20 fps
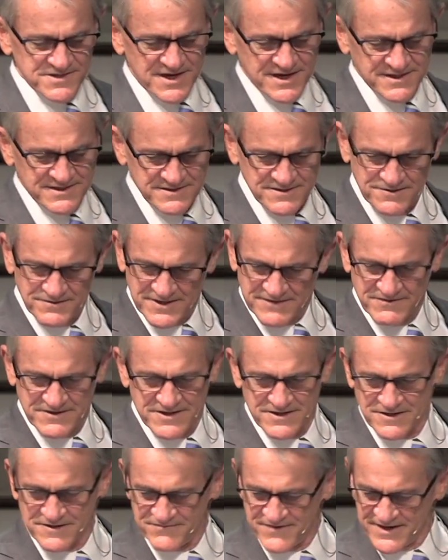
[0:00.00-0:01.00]
I don't even
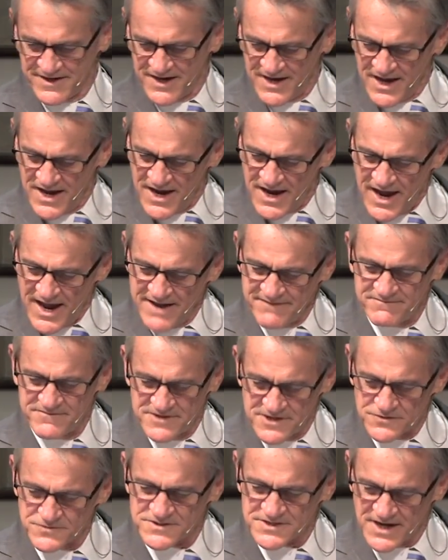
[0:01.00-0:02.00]
know if I, I have
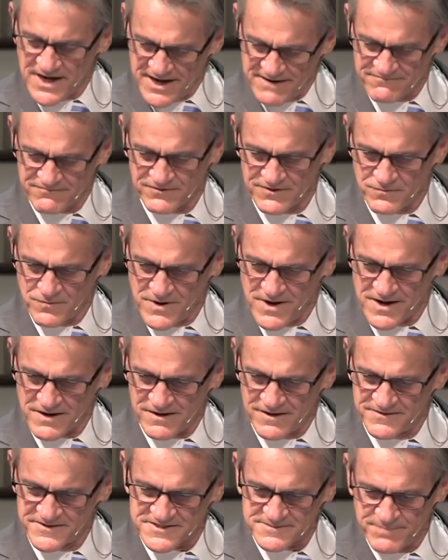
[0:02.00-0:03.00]
notes everywhere
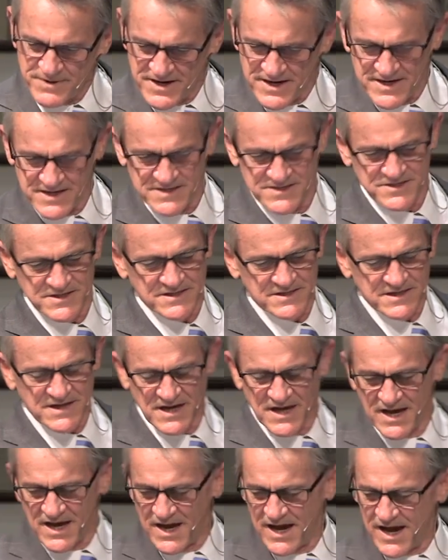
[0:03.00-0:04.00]
on this page, and
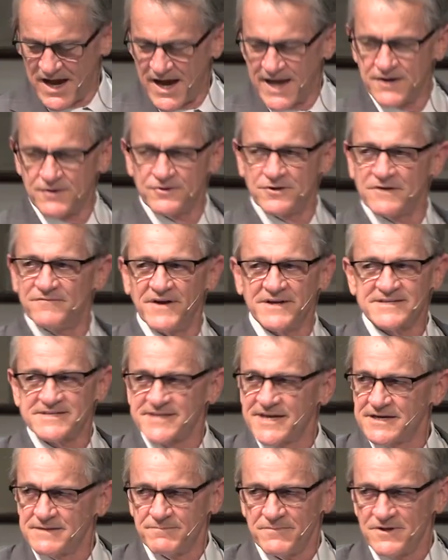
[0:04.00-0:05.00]
I don't know if I
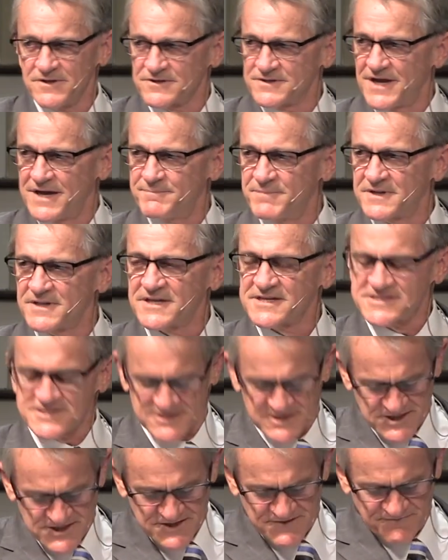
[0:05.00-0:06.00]
said them all or not, but let's
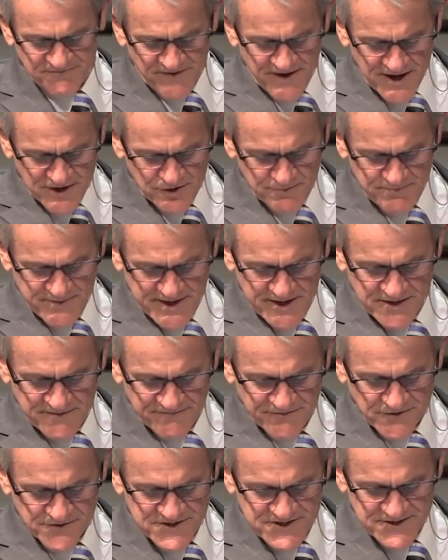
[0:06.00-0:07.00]
just follow me on
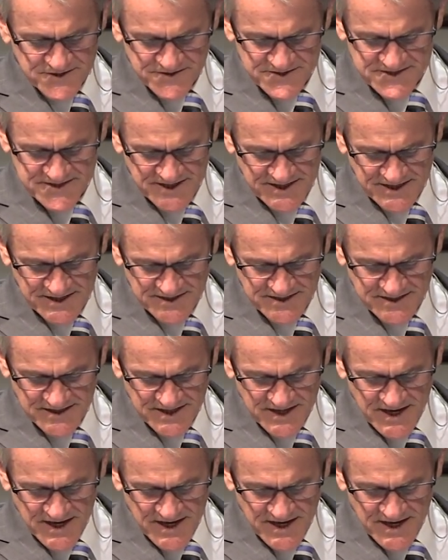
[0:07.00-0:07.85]
verse 13.